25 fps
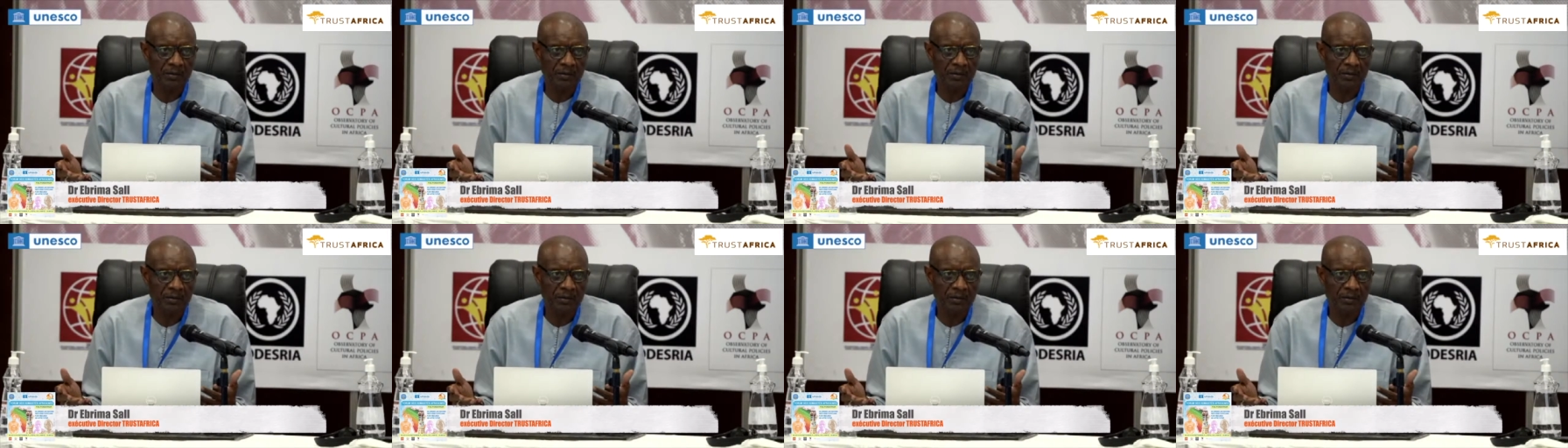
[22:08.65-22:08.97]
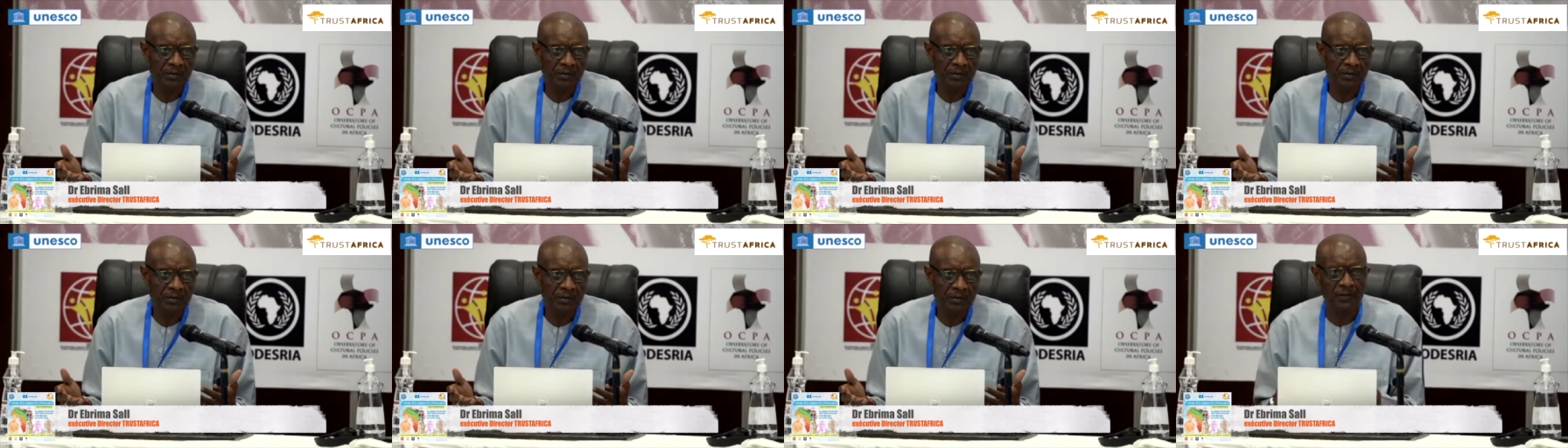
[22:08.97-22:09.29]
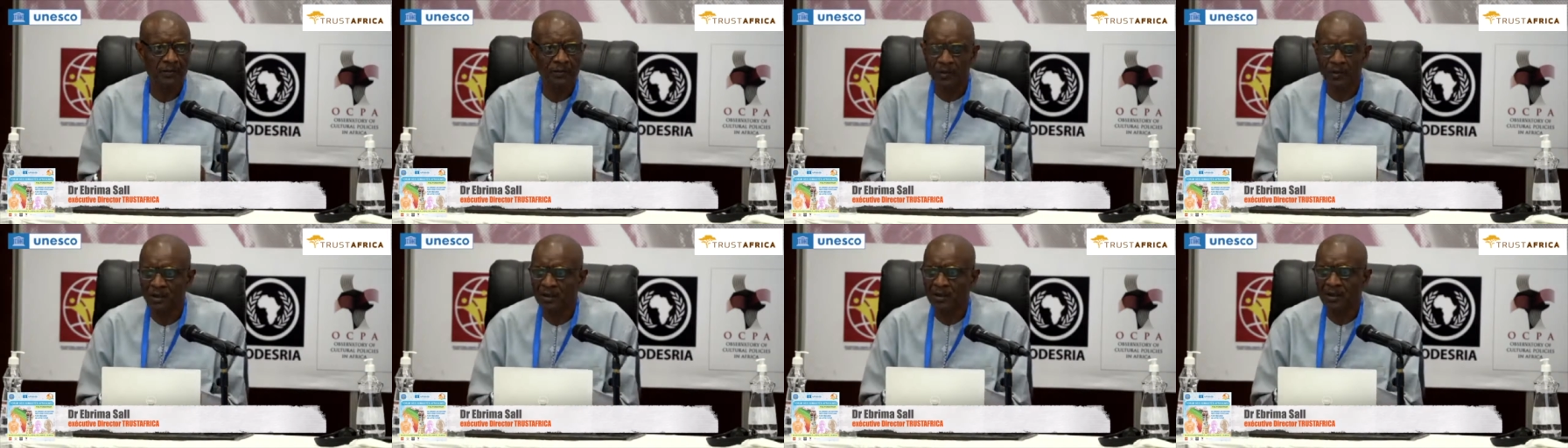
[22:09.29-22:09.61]
We don't
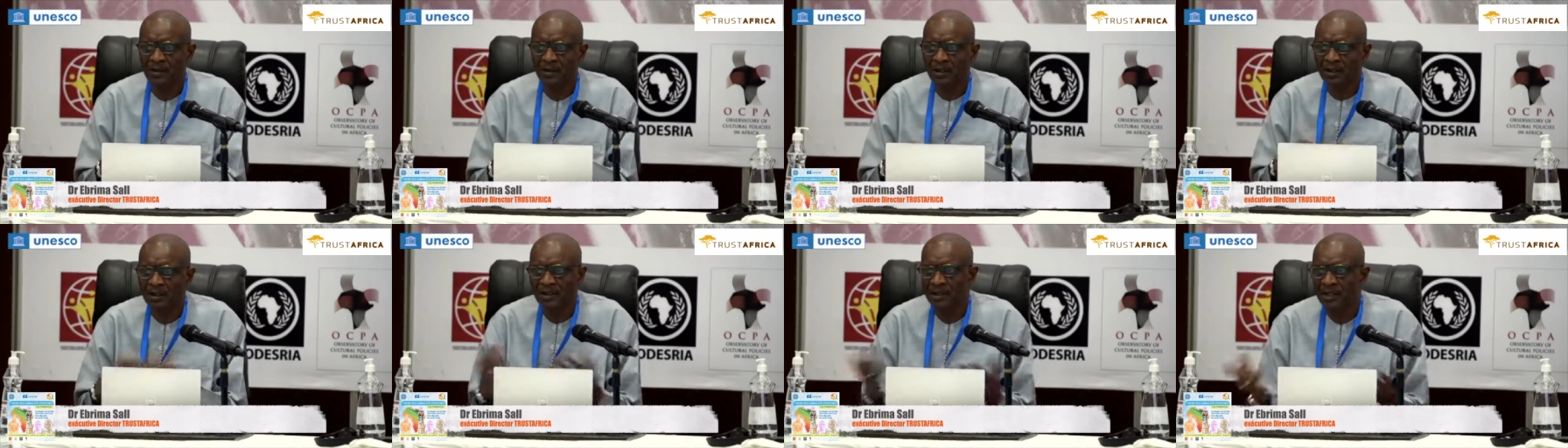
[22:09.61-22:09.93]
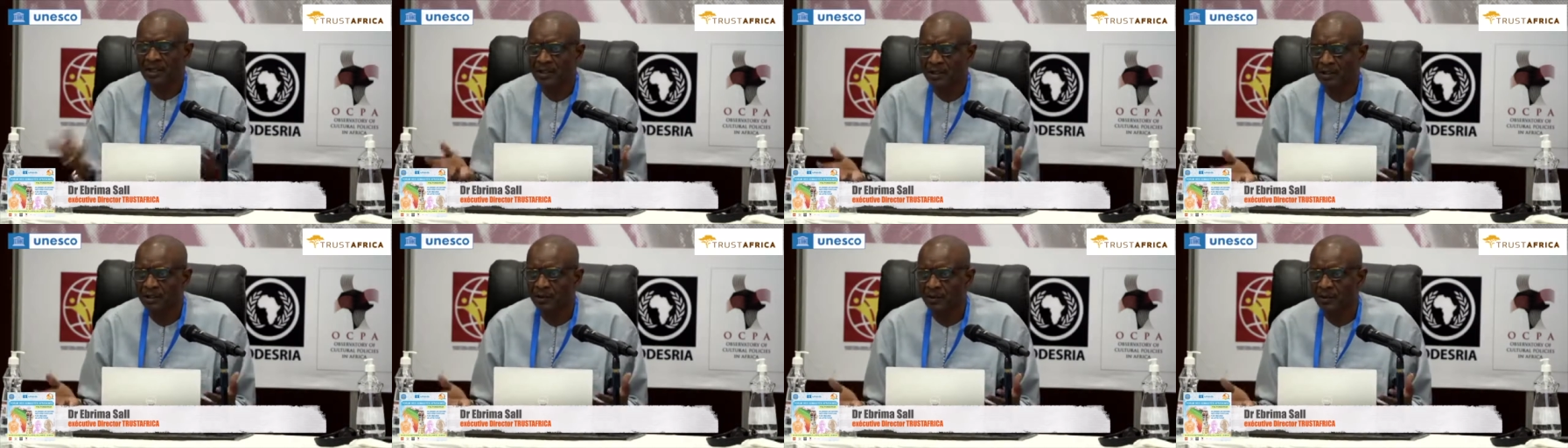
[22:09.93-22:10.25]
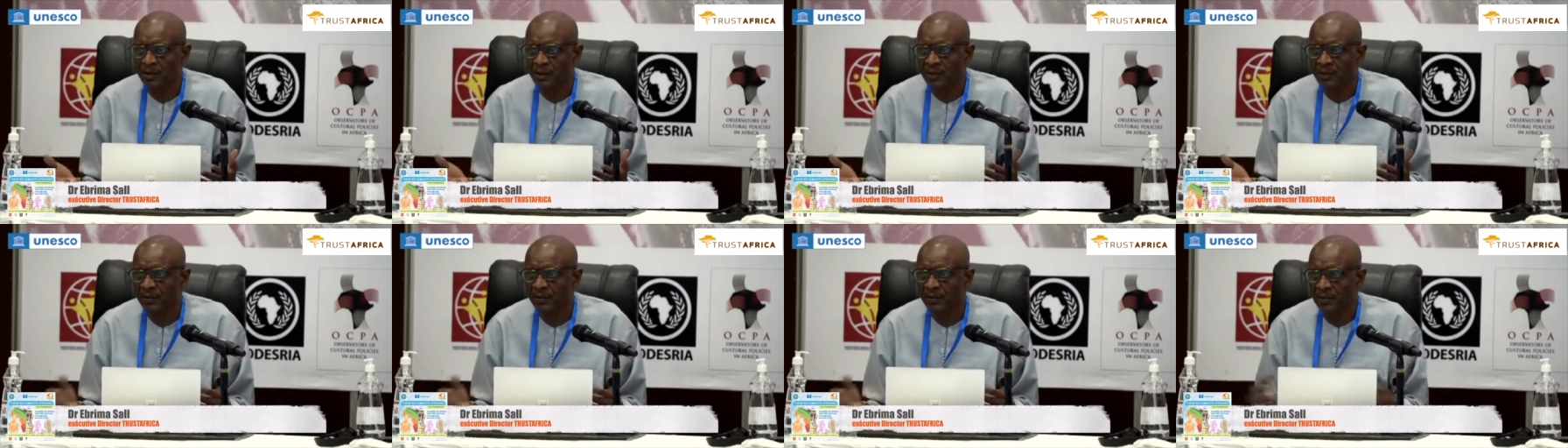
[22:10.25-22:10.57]
fund research. We don't
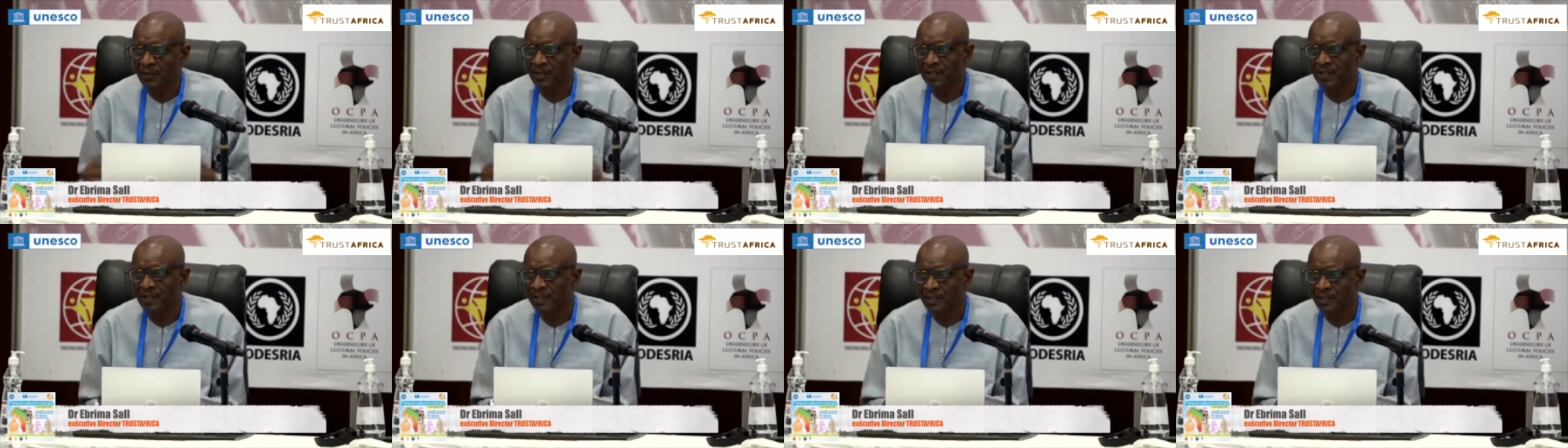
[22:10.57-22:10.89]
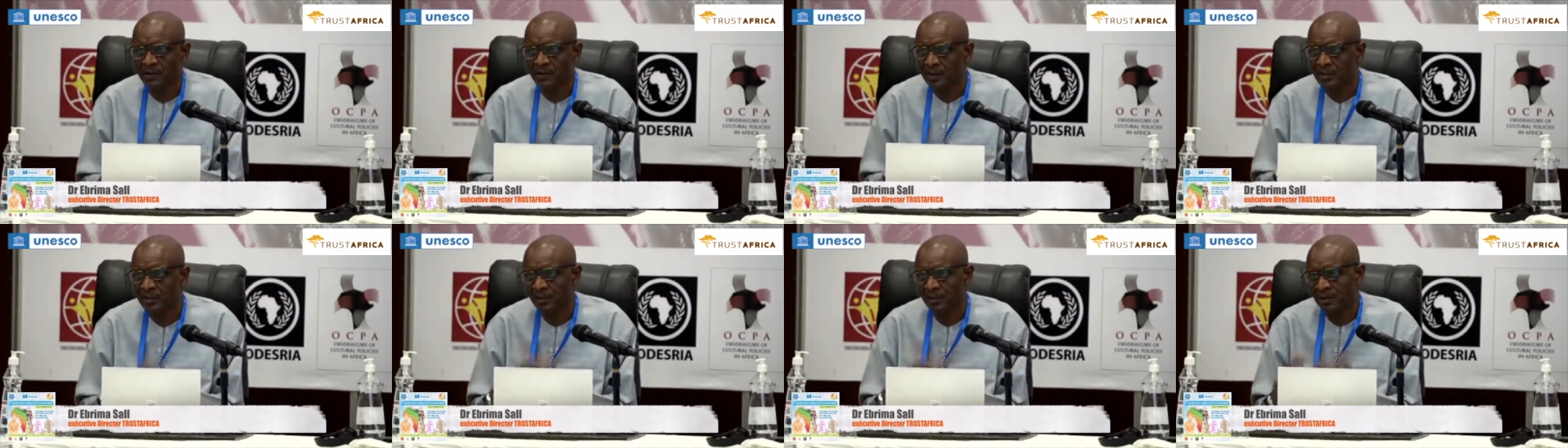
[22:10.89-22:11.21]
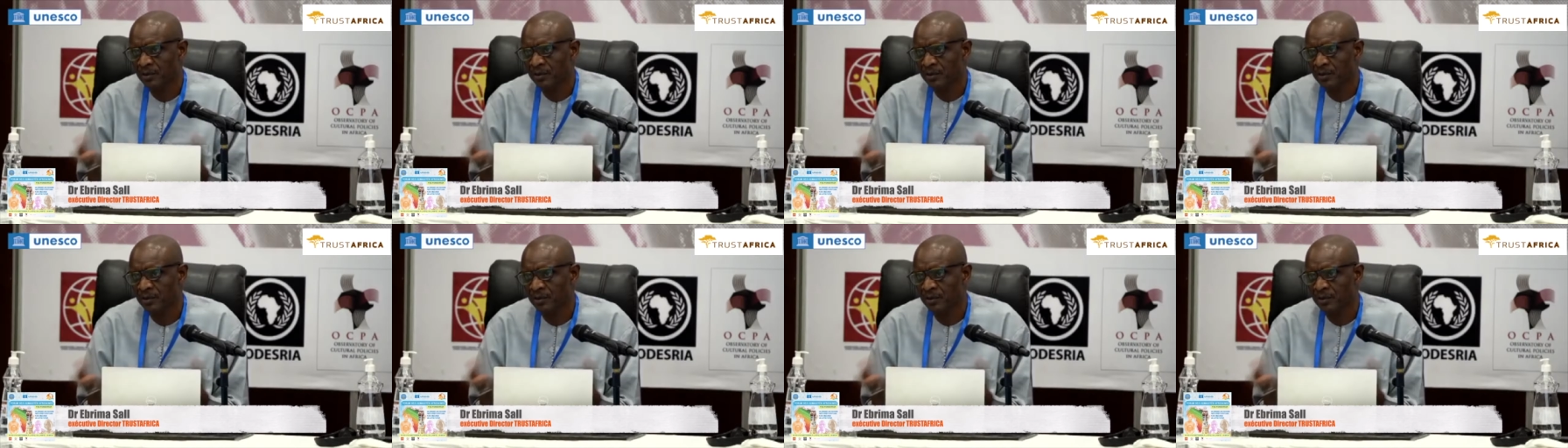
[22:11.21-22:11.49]
fund intellectual productions.